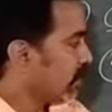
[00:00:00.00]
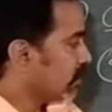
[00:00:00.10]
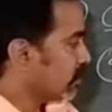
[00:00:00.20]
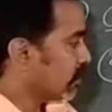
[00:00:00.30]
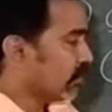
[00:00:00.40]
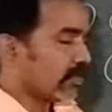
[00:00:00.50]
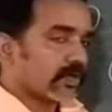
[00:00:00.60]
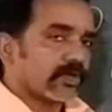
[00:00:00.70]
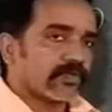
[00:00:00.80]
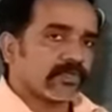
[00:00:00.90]
So
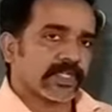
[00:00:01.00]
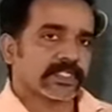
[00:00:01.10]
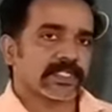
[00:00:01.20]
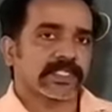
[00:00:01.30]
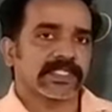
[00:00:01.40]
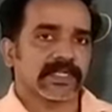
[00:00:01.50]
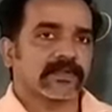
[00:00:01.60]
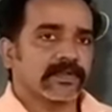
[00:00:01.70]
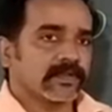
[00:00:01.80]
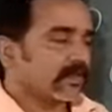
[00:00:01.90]
first itself
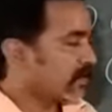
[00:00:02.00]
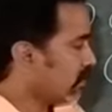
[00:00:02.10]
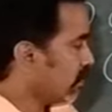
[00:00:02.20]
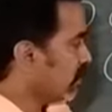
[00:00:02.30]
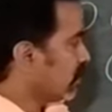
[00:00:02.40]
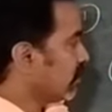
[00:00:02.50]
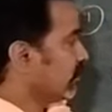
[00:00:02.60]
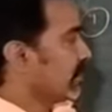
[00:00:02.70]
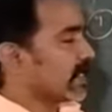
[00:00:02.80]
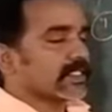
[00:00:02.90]

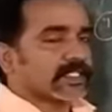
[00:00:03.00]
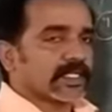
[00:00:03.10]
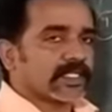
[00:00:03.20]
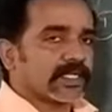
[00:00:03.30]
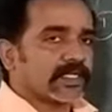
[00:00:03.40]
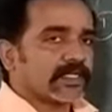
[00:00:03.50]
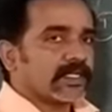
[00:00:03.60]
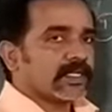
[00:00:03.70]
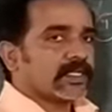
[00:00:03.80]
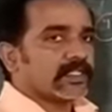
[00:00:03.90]
we can say
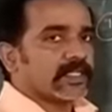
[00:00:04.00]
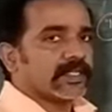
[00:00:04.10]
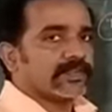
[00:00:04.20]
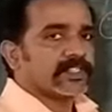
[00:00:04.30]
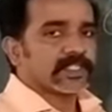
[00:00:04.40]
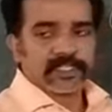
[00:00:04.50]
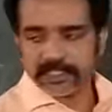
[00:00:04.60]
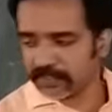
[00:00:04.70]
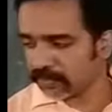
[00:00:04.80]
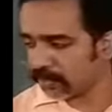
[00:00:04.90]
that the division
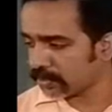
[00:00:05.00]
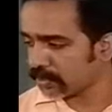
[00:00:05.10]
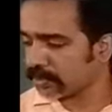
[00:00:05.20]
is not